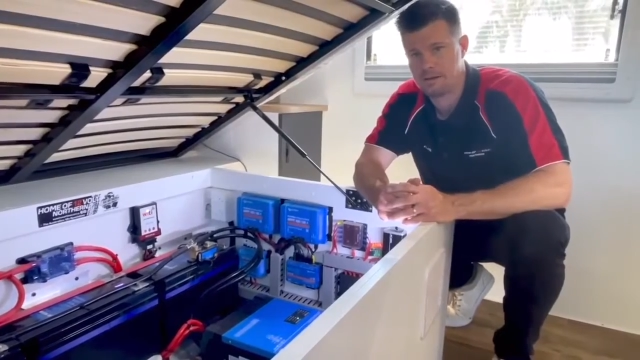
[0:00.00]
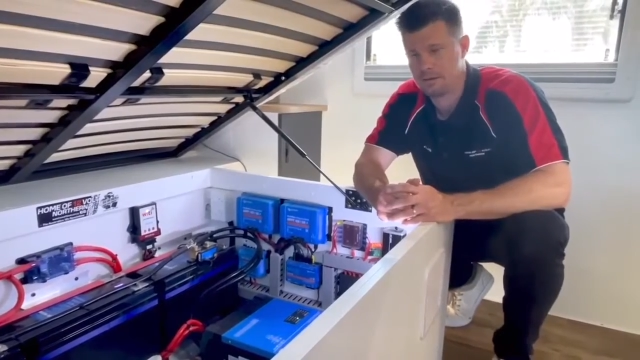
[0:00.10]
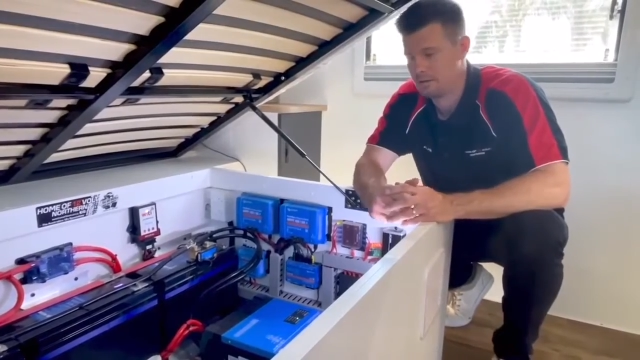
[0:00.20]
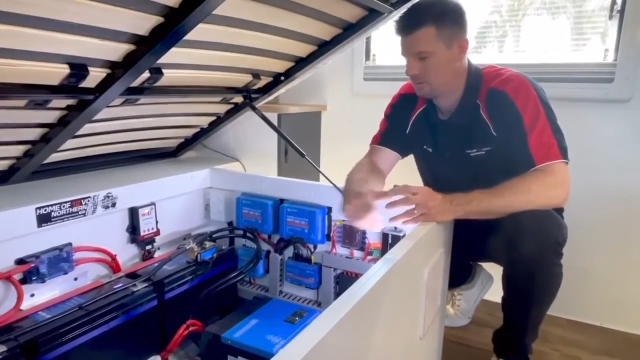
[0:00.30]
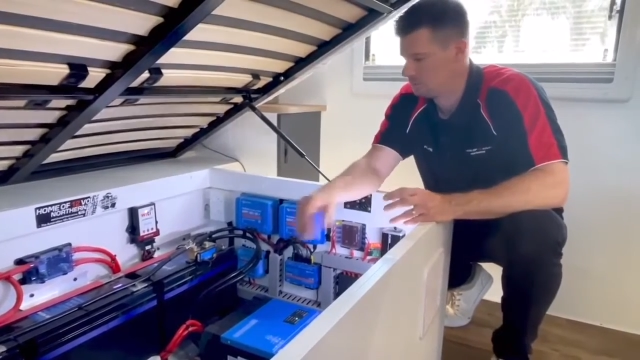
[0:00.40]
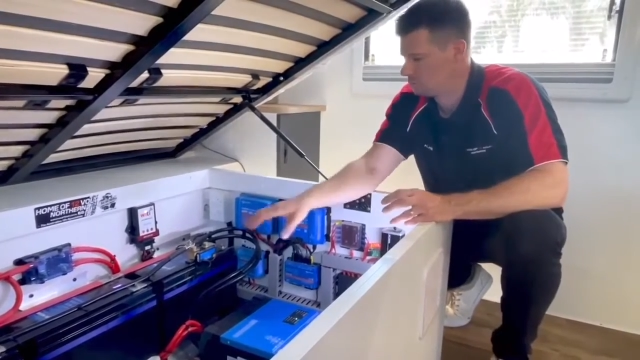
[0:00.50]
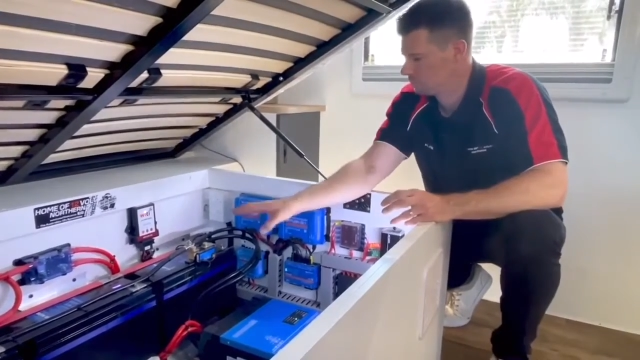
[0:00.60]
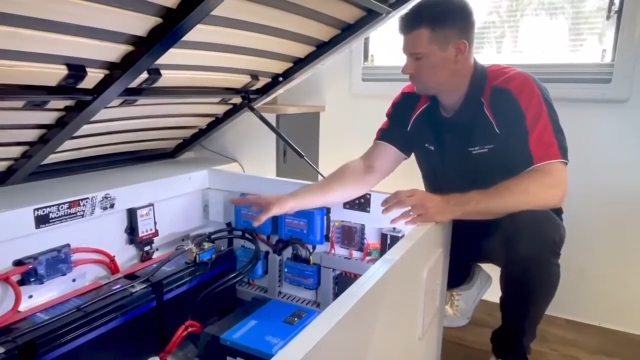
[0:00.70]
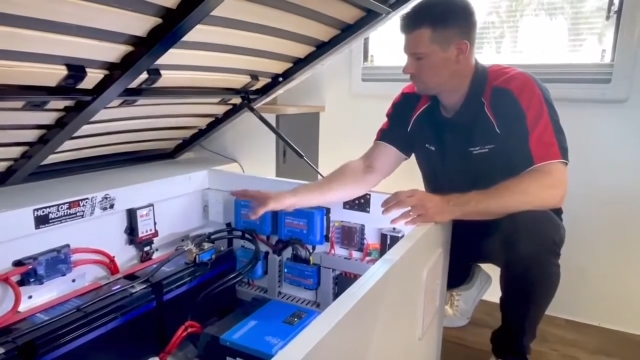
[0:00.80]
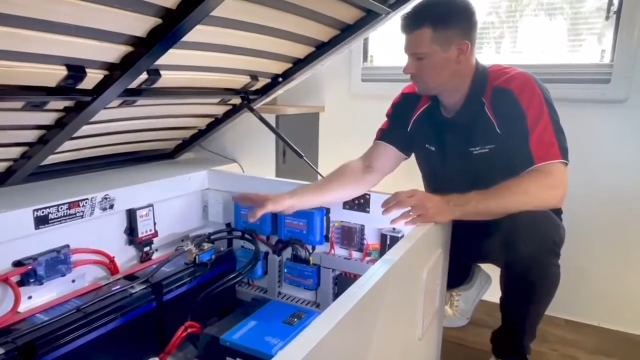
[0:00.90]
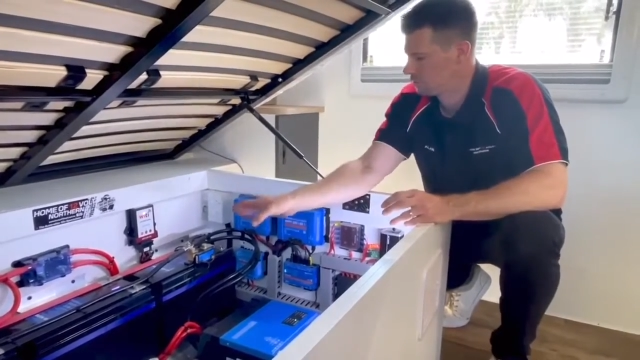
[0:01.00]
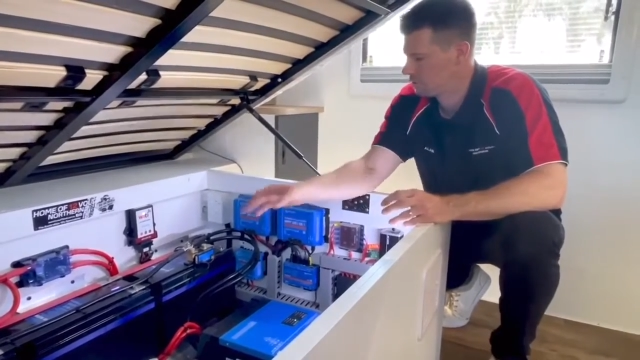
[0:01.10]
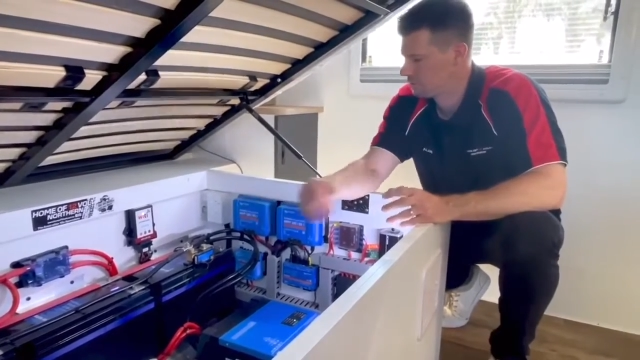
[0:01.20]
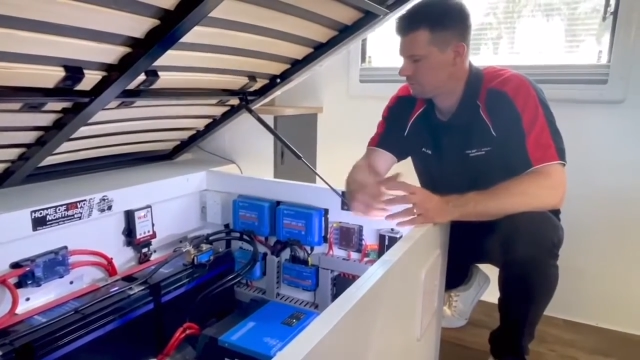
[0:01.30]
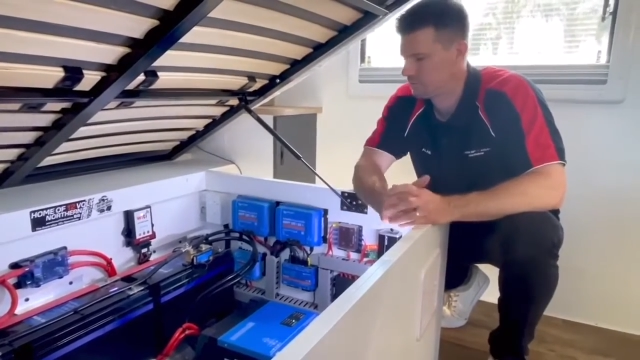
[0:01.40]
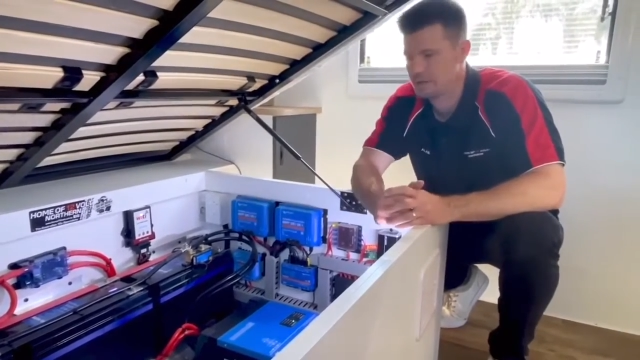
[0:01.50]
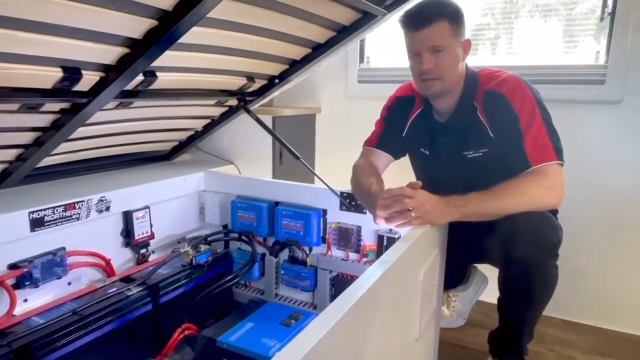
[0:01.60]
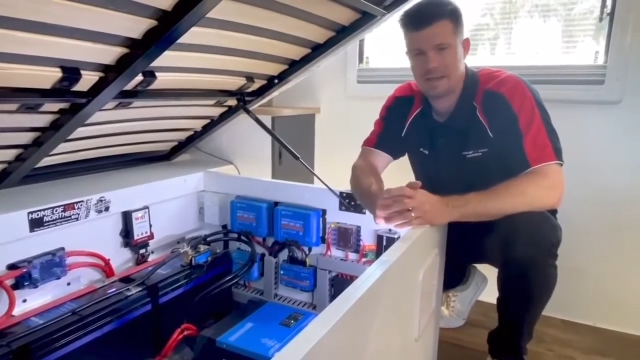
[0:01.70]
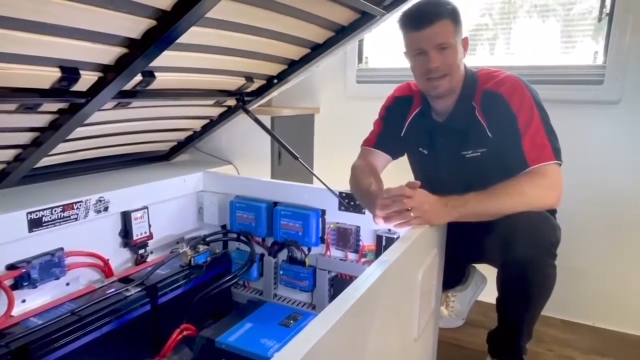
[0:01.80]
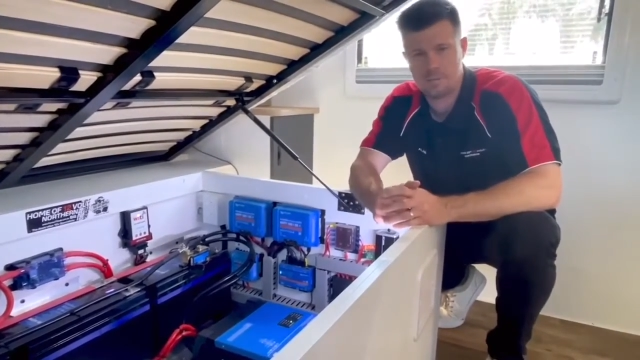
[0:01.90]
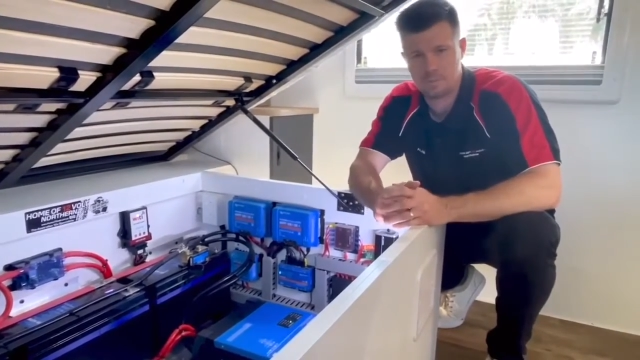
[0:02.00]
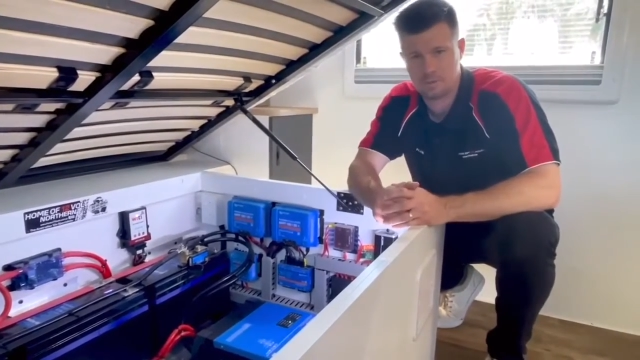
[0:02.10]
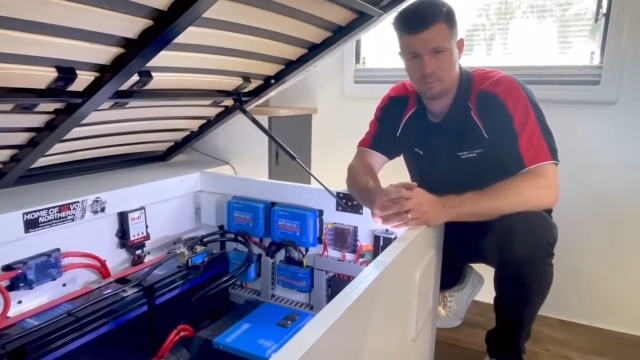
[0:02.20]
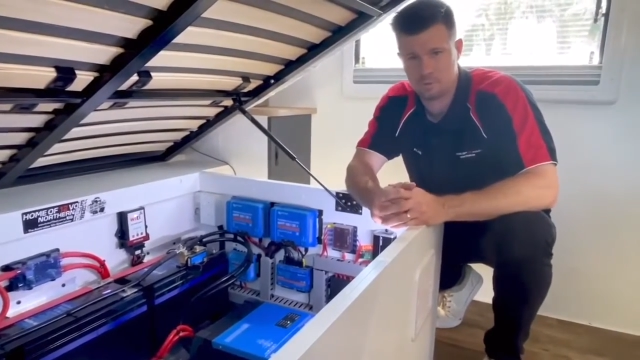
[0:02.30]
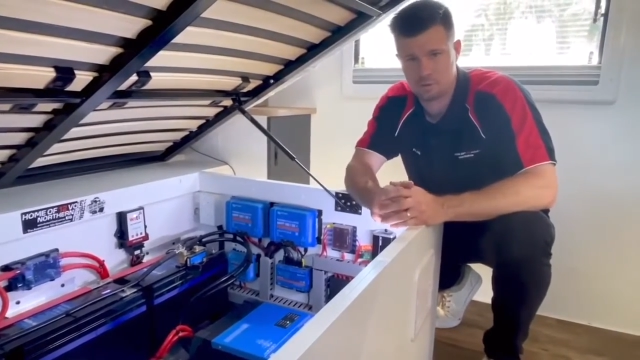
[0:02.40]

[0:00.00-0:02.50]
It'll show the amp input